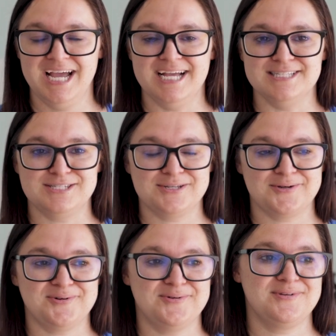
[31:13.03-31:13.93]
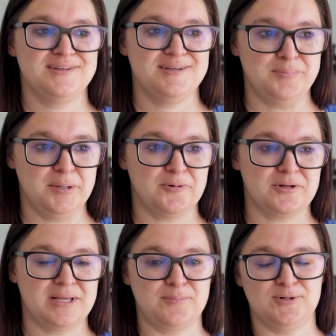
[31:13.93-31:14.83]
And so people
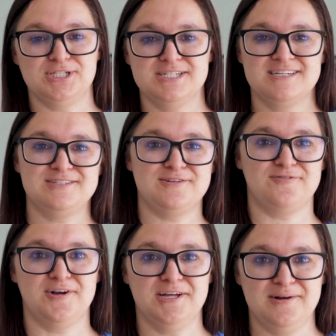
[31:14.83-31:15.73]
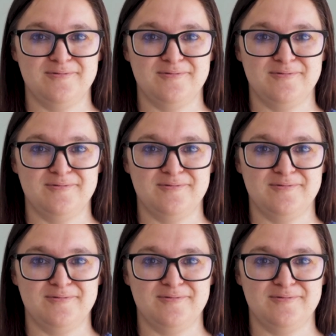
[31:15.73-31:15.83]
were like pushing to get to the front.